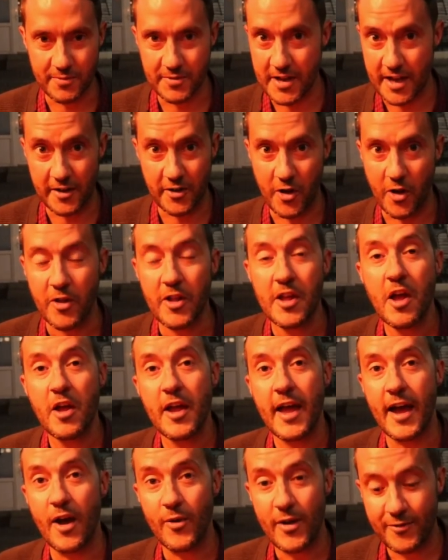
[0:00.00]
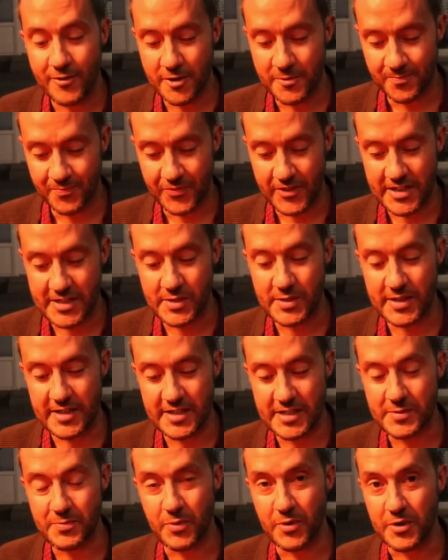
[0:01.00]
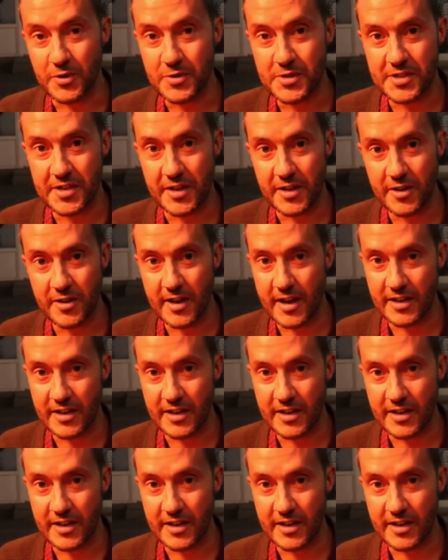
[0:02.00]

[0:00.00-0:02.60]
Not at all. However, this is produced here,